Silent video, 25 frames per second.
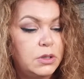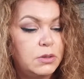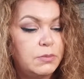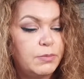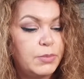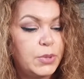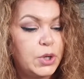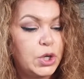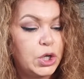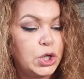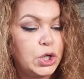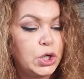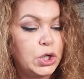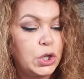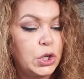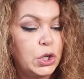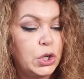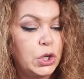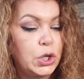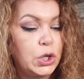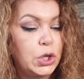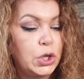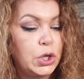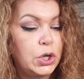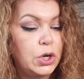
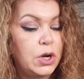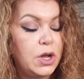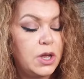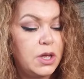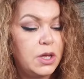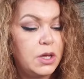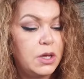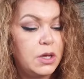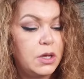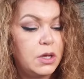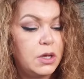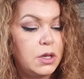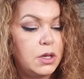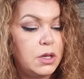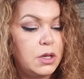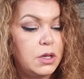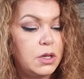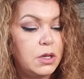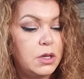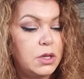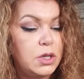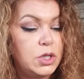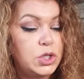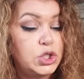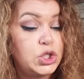per
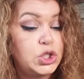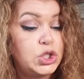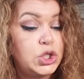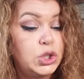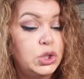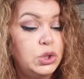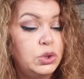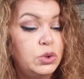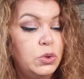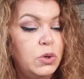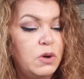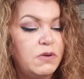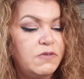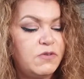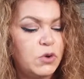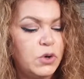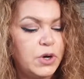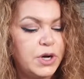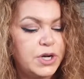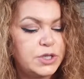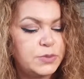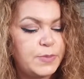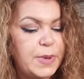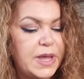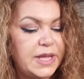2
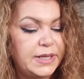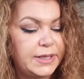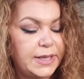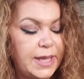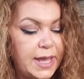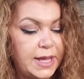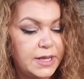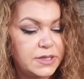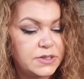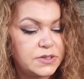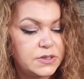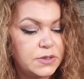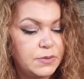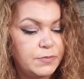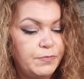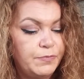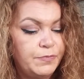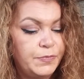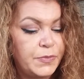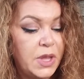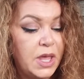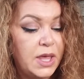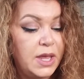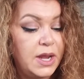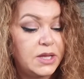4-inch pancakes.
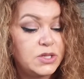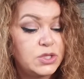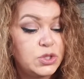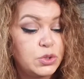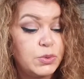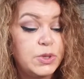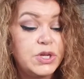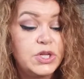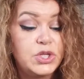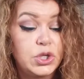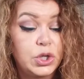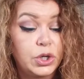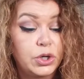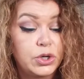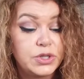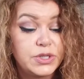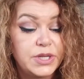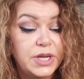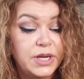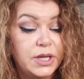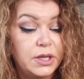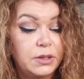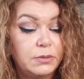It has 3 sugars in it.